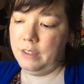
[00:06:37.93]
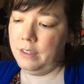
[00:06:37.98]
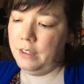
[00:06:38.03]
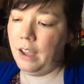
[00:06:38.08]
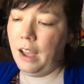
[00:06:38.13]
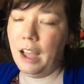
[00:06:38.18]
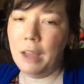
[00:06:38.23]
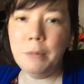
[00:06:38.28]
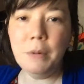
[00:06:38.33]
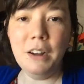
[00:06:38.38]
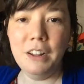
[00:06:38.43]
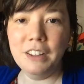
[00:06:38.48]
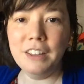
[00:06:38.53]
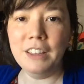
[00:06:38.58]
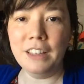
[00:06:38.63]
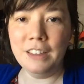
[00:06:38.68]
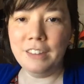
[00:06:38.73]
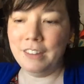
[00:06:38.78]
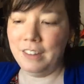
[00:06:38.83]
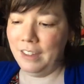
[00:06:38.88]

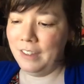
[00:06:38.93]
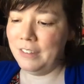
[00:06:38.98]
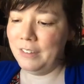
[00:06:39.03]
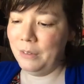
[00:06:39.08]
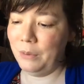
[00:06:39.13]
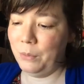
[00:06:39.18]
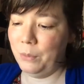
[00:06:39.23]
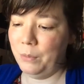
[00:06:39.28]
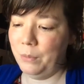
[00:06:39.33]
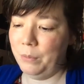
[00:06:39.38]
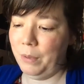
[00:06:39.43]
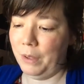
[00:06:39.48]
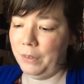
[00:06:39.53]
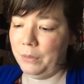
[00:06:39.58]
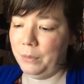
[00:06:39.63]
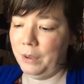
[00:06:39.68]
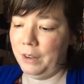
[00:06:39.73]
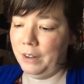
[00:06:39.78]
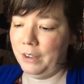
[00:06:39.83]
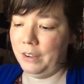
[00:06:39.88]
Eyeballing is the
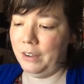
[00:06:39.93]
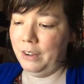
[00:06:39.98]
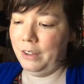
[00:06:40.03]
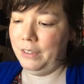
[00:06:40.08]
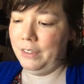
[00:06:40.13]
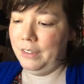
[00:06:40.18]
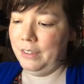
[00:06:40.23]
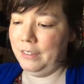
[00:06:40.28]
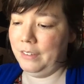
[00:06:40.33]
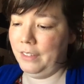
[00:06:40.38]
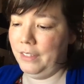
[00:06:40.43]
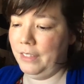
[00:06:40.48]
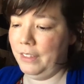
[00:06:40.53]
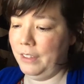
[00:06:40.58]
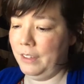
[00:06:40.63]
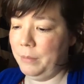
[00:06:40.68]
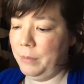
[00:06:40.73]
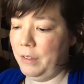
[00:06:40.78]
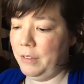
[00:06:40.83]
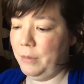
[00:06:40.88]
best way to call this, I
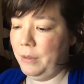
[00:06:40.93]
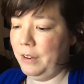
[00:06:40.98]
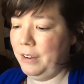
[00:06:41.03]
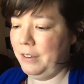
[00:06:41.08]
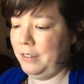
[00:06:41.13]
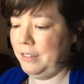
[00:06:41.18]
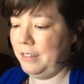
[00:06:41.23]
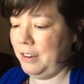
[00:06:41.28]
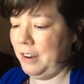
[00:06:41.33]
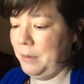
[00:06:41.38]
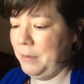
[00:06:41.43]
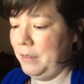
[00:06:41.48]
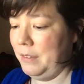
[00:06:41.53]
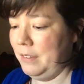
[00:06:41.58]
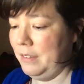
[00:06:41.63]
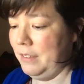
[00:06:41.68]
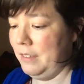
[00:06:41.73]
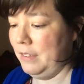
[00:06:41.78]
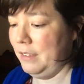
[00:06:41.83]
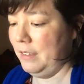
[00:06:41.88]
think. Best way to describe
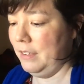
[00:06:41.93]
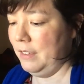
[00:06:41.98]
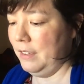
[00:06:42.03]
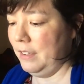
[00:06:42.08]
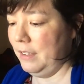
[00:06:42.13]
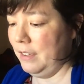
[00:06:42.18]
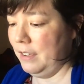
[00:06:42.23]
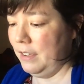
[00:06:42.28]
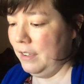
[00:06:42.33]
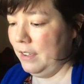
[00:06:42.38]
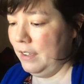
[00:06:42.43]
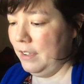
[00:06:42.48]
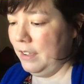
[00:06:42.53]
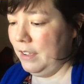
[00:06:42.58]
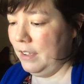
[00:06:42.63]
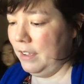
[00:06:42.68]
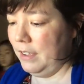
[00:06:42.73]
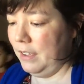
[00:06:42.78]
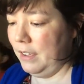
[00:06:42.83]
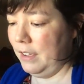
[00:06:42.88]
this.
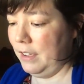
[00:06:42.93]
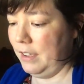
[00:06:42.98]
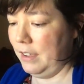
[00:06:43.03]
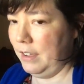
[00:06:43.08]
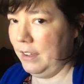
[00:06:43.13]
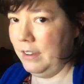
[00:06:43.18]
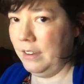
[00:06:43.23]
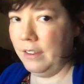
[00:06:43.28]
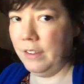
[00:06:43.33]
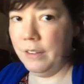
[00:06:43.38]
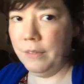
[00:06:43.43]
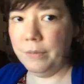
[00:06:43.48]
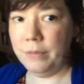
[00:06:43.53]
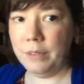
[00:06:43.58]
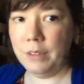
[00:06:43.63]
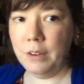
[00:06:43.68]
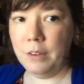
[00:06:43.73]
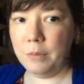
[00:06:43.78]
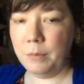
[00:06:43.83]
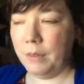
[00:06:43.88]
And, oh,
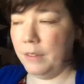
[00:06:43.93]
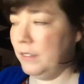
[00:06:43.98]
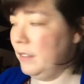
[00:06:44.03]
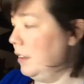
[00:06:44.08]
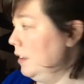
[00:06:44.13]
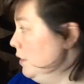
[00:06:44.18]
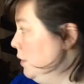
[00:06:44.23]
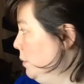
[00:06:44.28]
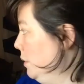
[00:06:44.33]
here's my son.